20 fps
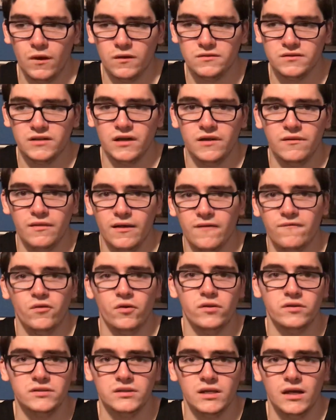save that
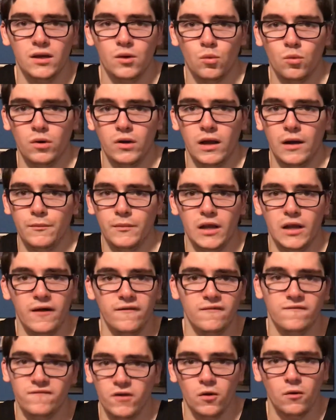for a day when I'm
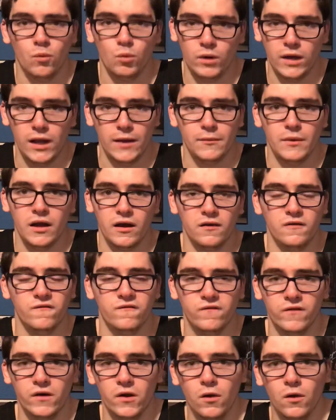not gonna
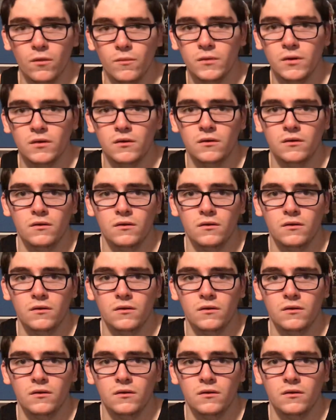film,